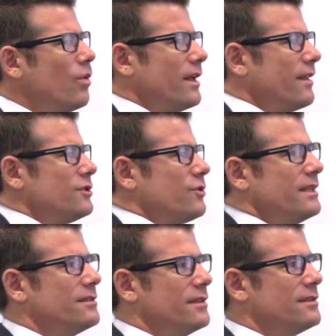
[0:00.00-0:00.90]
What other
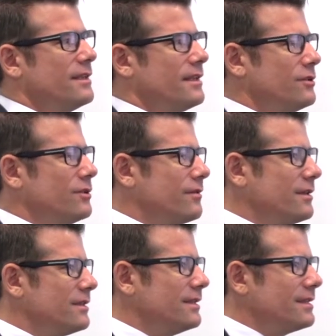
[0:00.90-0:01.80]
trends are you seeing in
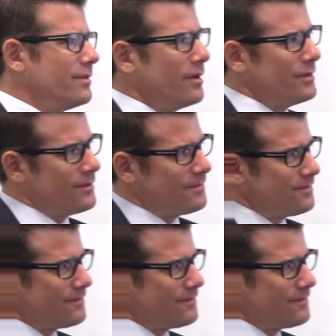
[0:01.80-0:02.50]
universities at the moment?